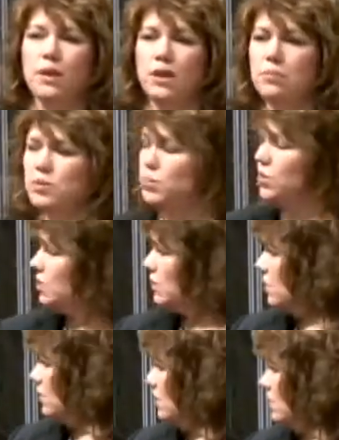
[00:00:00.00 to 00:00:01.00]
the
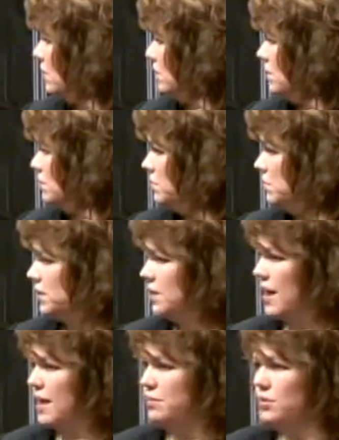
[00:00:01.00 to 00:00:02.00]
book
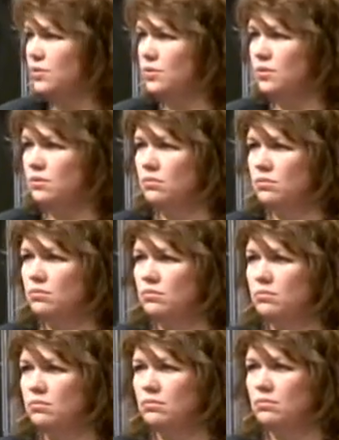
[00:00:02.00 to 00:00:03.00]
Bill Hybels,
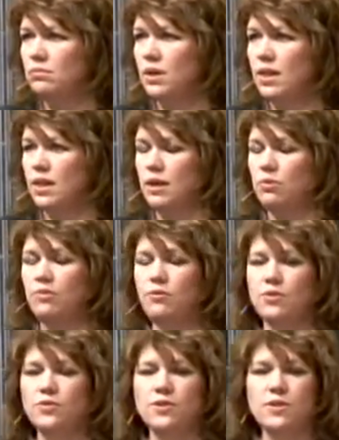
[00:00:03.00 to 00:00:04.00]
I think,
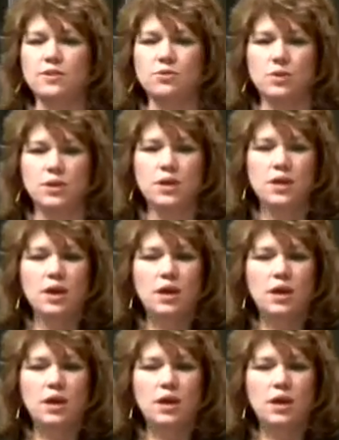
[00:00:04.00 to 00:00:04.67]
refers to this one.